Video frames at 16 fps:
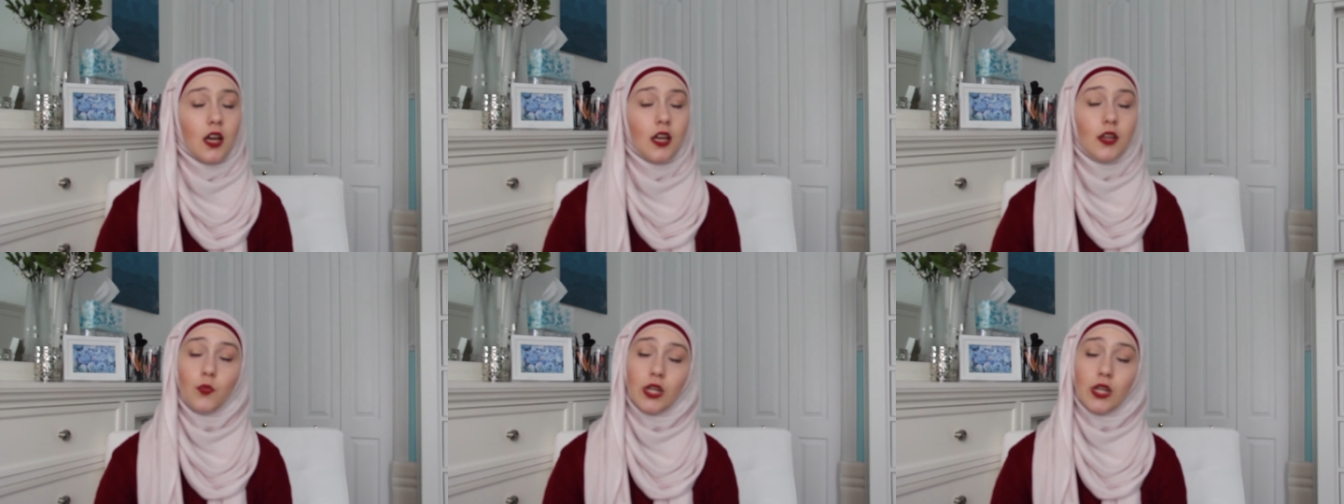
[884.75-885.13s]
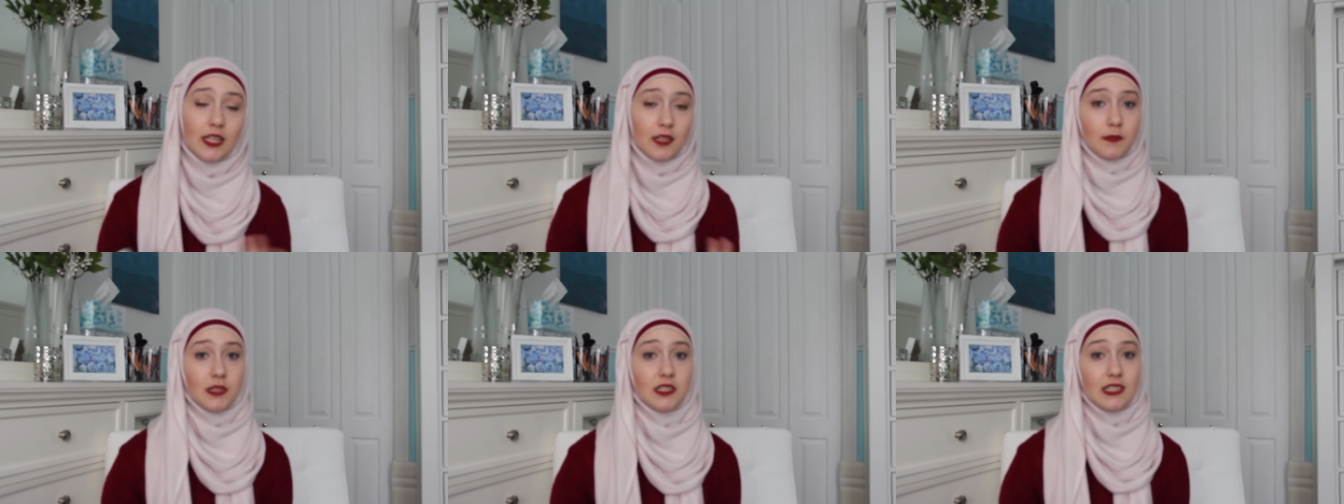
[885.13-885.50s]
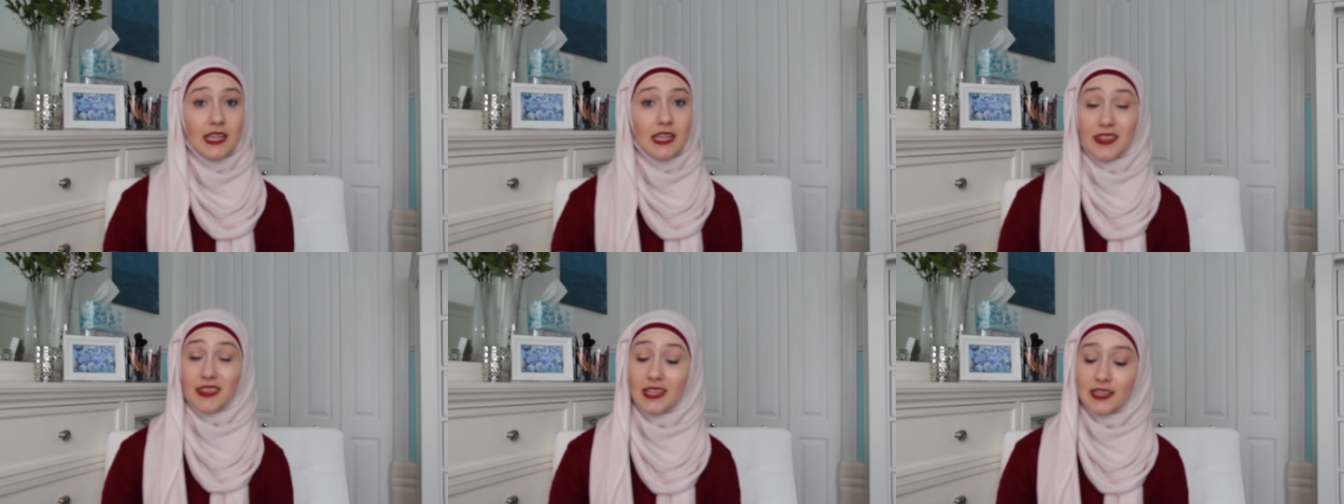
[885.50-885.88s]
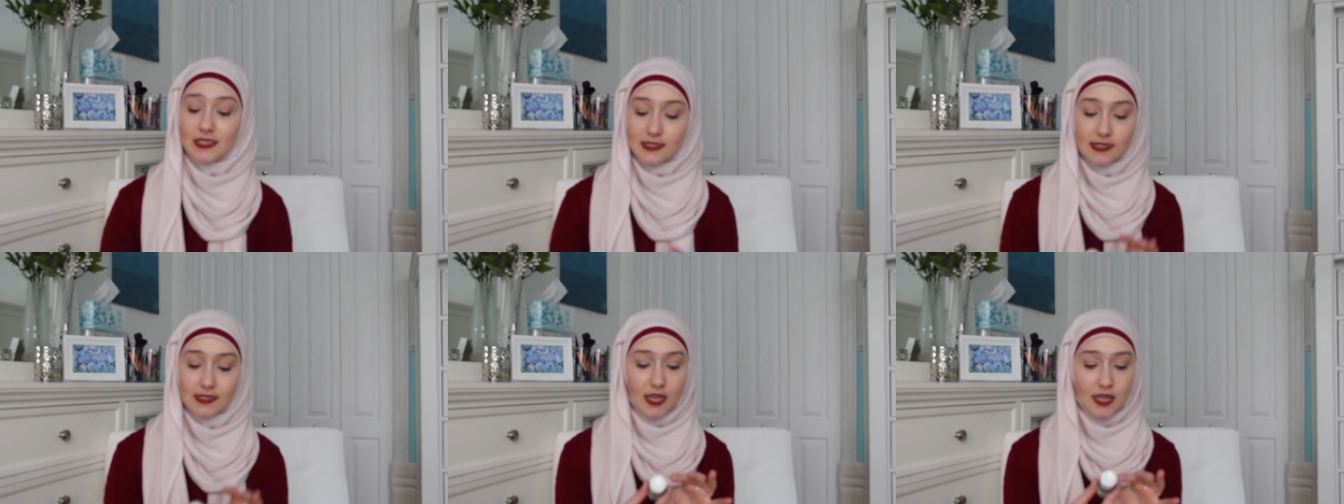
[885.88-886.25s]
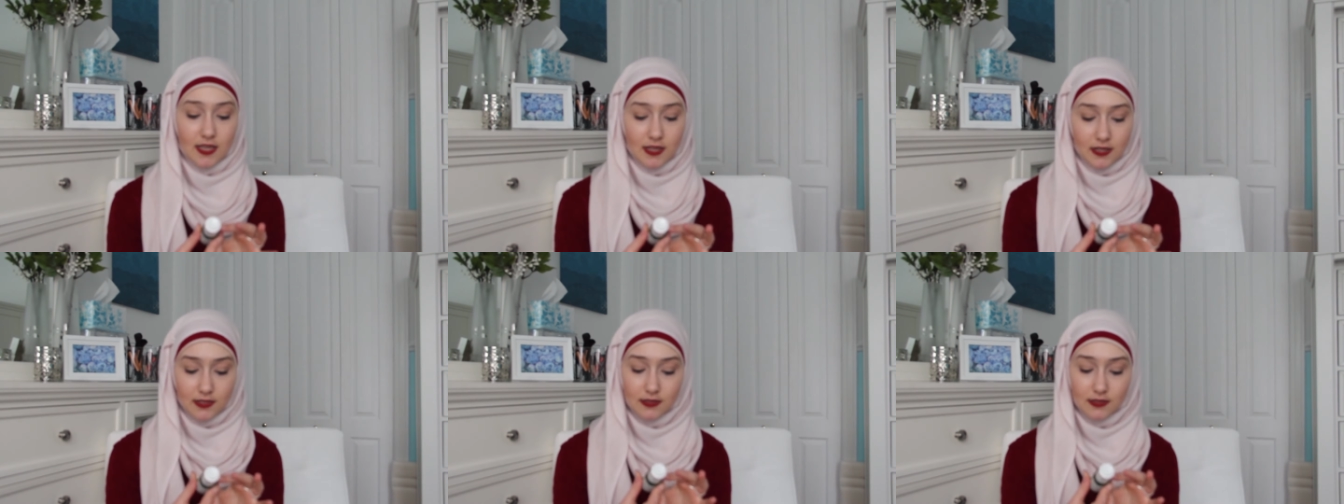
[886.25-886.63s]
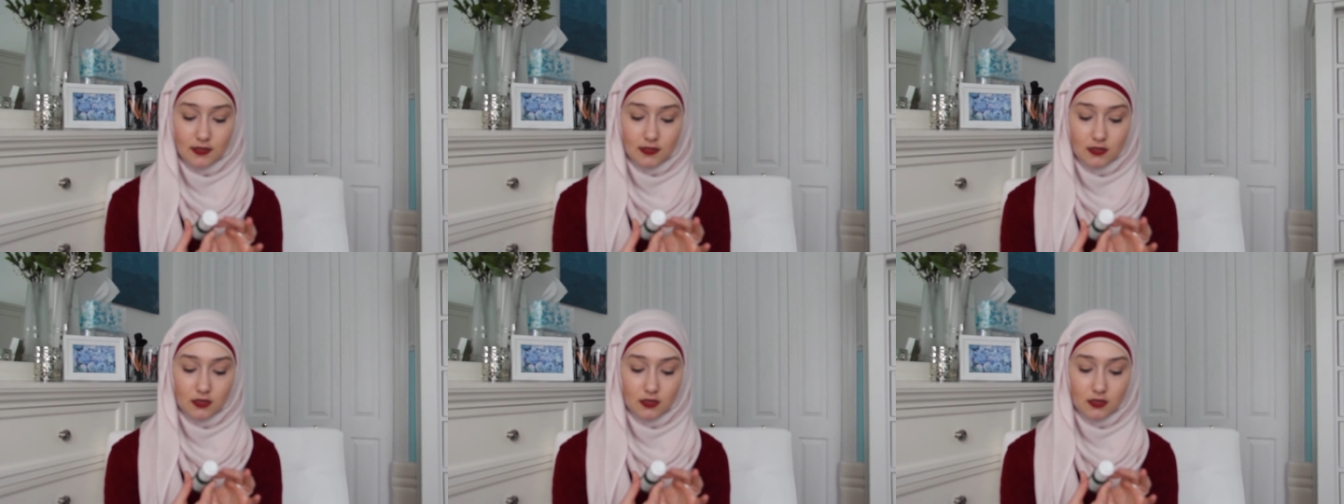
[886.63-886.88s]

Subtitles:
what led me to get this, and